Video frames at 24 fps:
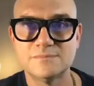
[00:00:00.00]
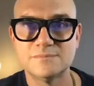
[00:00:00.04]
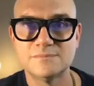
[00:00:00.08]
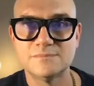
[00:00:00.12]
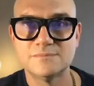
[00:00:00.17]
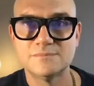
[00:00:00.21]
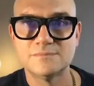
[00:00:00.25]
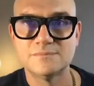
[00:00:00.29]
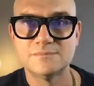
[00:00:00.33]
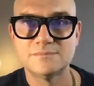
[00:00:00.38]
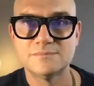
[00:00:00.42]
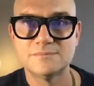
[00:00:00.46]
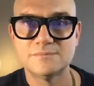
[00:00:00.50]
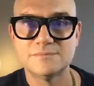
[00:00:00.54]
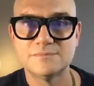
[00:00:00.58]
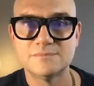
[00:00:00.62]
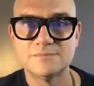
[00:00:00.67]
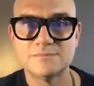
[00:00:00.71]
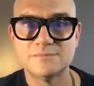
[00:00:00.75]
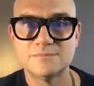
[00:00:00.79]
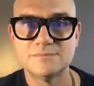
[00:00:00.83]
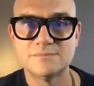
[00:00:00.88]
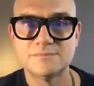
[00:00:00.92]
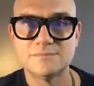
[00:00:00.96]

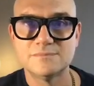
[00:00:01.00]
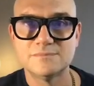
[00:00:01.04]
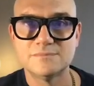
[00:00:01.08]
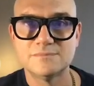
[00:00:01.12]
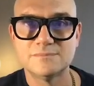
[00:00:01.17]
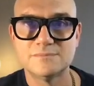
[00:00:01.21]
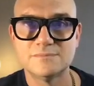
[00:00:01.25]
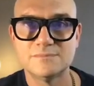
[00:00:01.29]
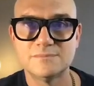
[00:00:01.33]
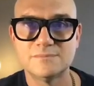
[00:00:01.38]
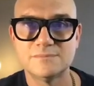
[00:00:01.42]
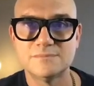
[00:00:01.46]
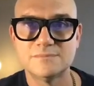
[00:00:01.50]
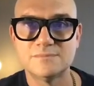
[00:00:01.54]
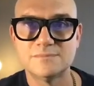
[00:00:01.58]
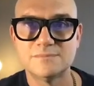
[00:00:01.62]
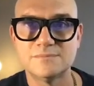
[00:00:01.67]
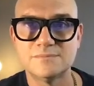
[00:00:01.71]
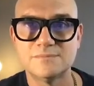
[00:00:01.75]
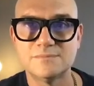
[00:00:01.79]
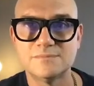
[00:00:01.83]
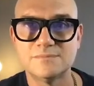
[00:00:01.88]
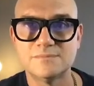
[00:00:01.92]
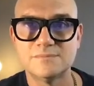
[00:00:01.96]

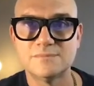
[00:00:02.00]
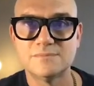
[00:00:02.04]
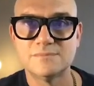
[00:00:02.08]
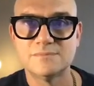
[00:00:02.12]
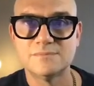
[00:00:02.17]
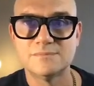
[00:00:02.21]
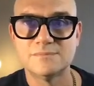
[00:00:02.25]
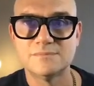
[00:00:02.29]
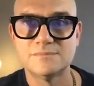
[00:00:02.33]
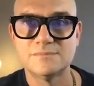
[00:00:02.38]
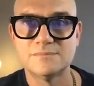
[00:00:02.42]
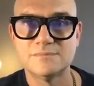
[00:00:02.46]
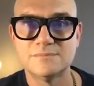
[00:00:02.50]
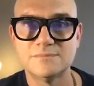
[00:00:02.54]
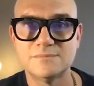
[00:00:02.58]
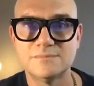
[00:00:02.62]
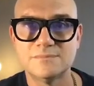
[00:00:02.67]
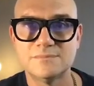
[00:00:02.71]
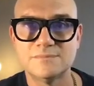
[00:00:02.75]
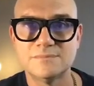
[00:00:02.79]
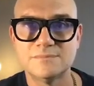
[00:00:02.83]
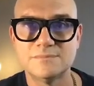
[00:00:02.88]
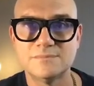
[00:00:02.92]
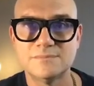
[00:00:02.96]

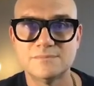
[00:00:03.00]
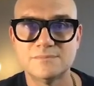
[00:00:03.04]
The person shown says nothing.